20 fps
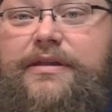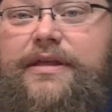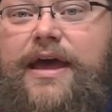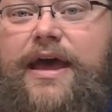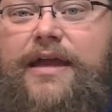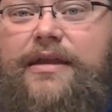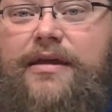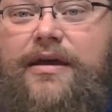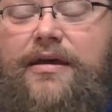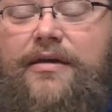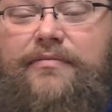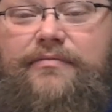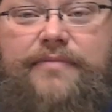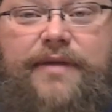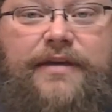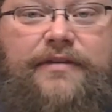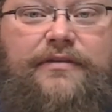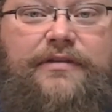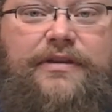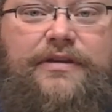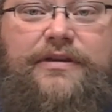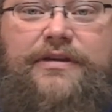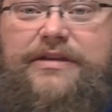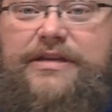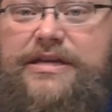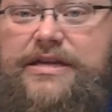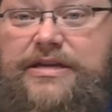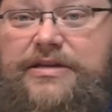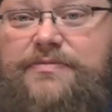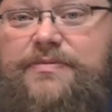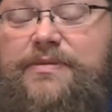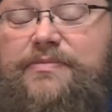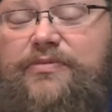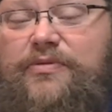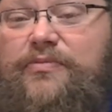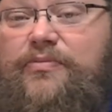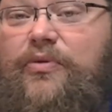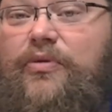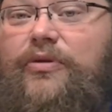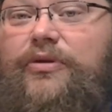to that basically to teach
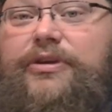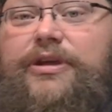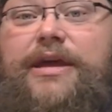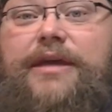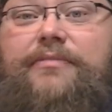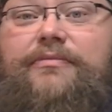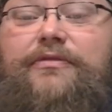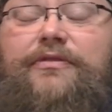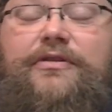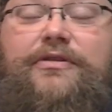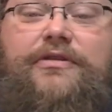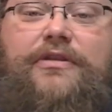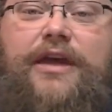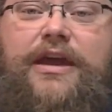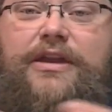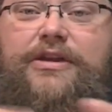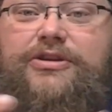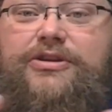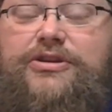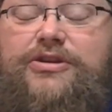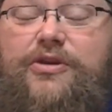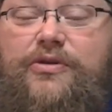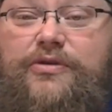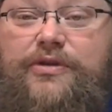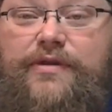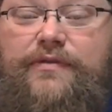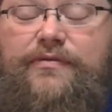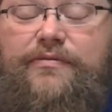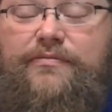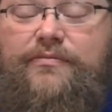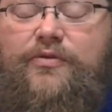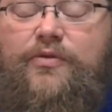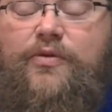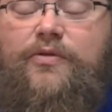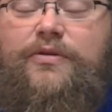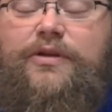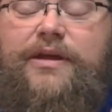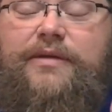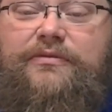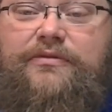people board games and to kind of show different
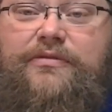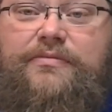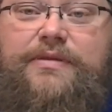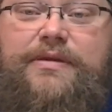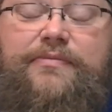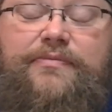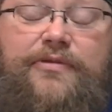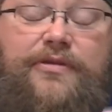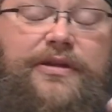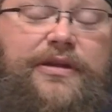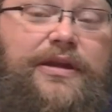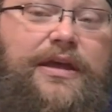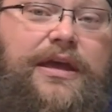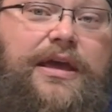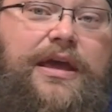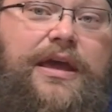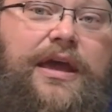board games to people, and